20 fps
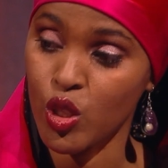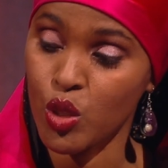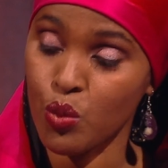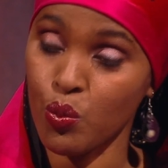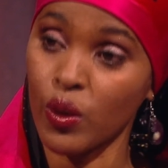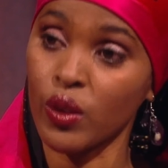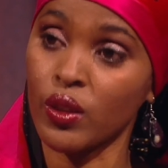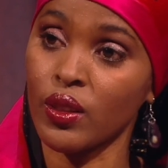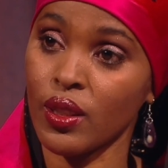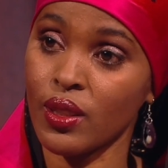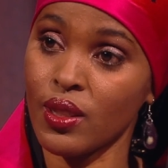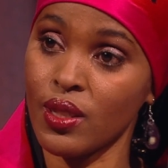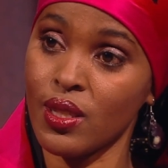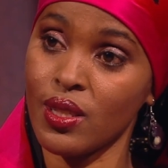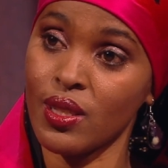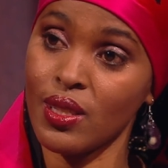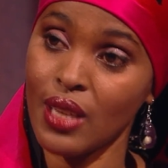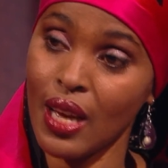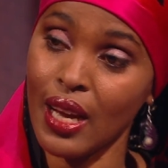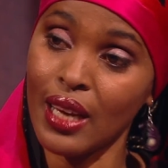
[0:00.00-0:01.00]
protects
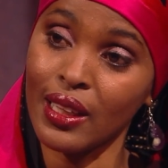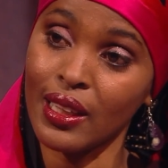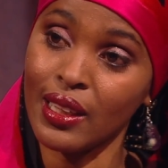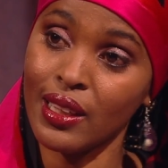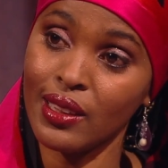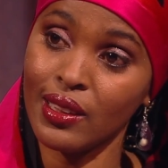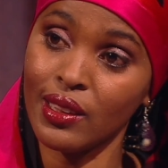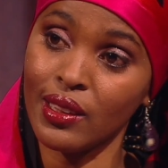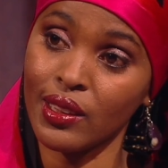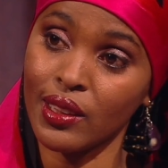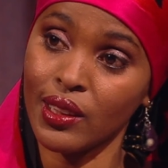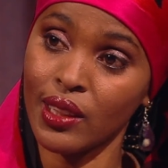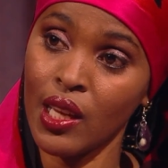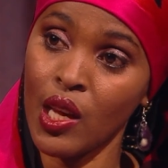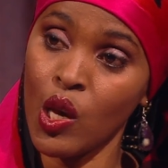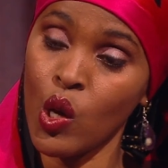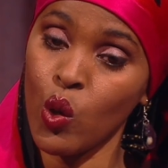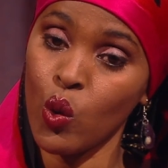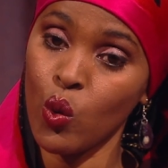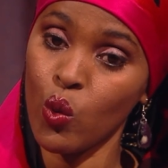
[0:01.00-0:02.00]
young girls
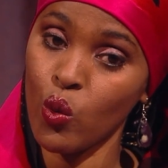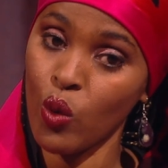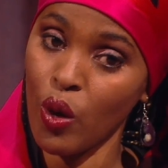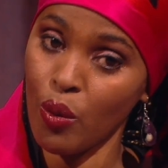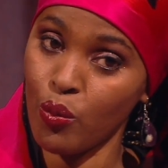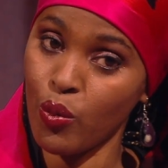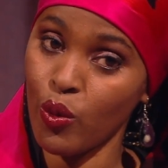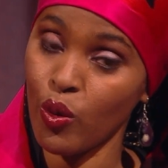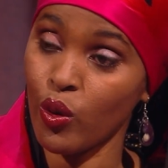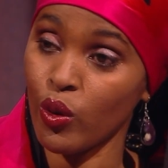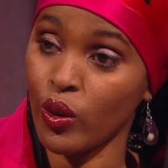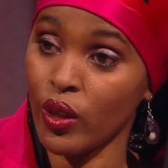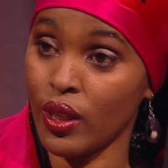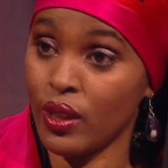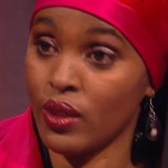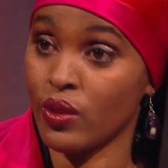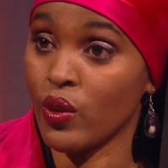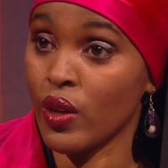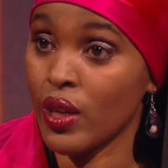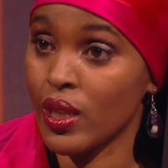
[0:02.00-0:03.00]
who are born
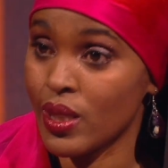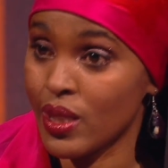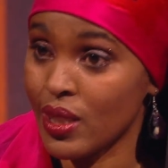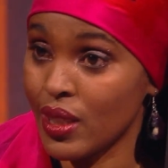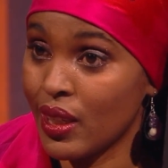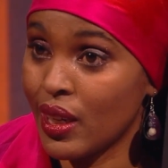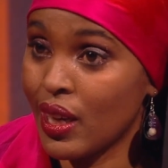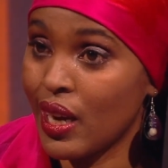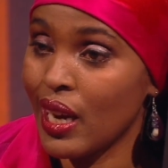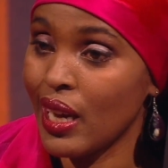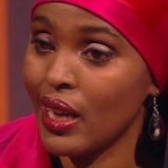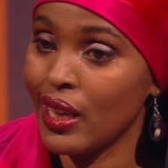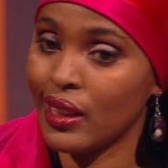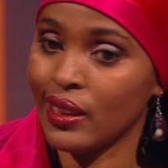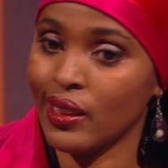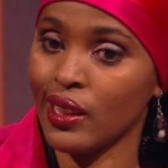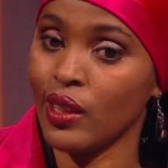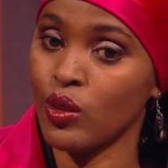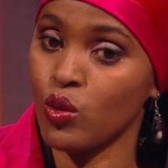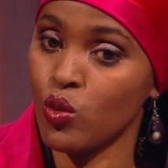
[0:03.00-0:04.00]
and raised in
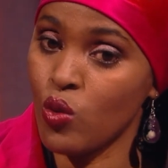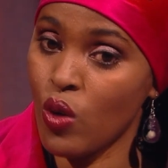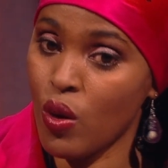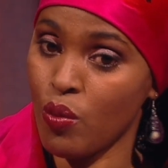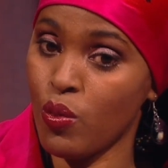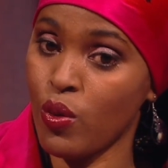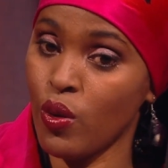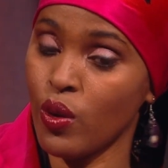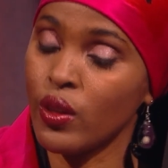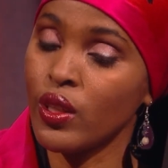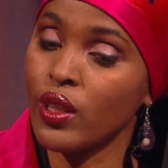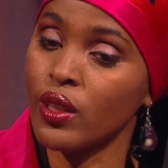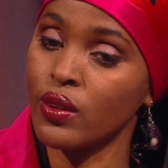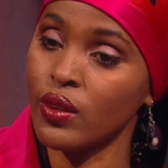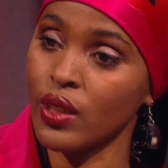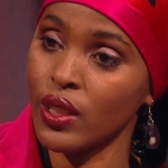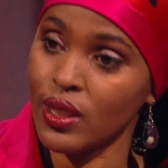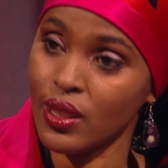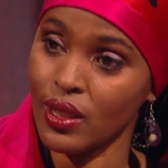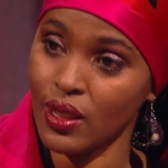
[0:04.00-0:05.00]
Ireland and who are born and
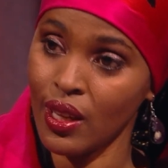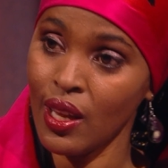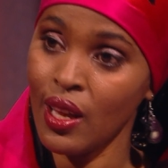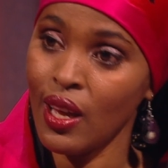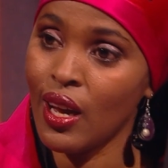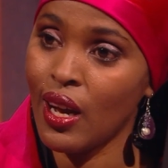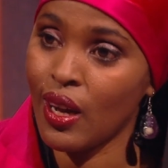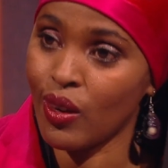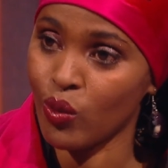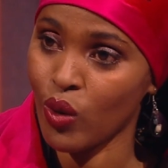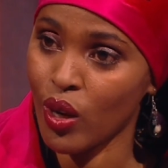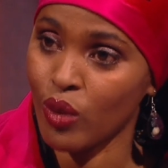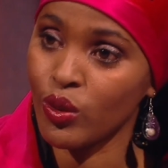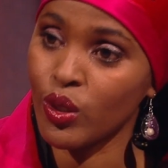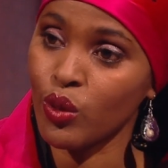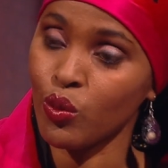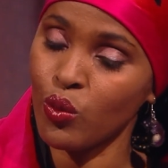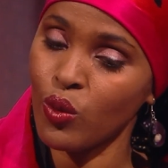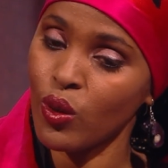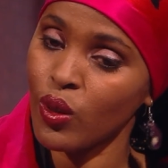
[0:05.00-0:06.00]
raised around
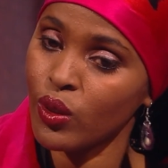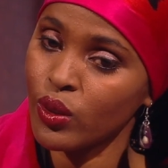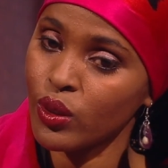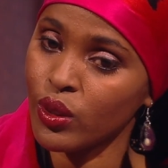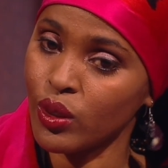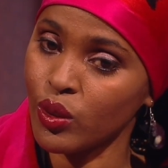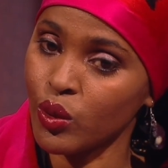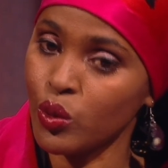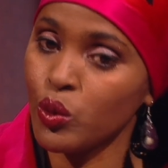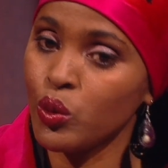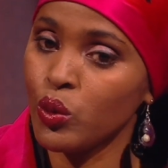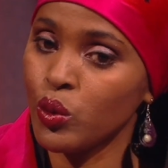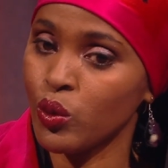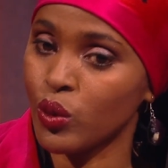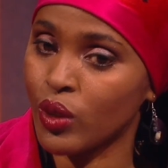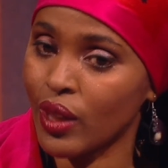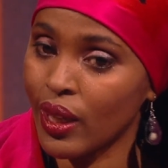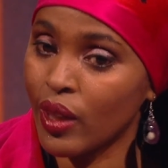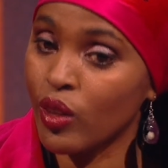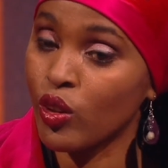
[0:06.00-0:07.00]
the world who
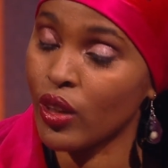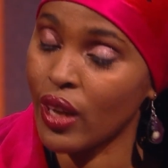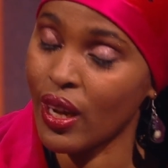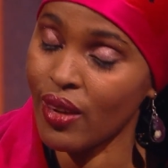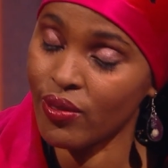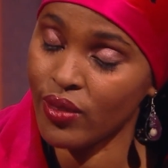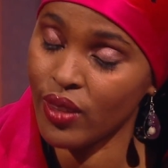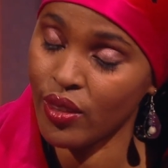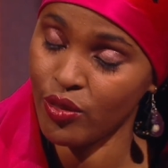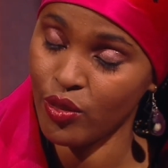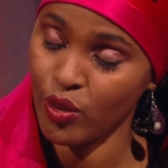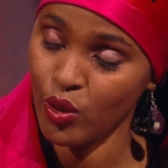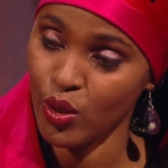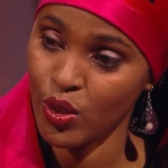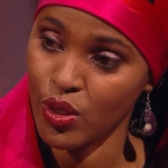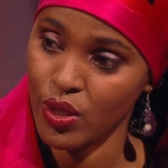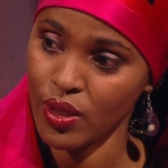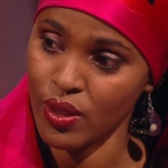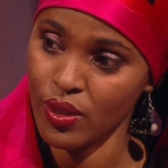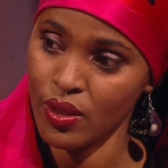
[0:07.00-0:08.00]
cannot have the
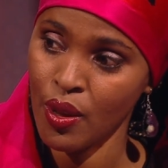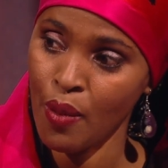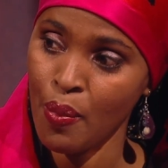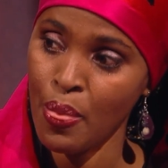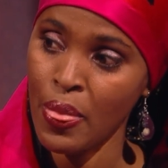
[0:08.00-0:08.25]
voices.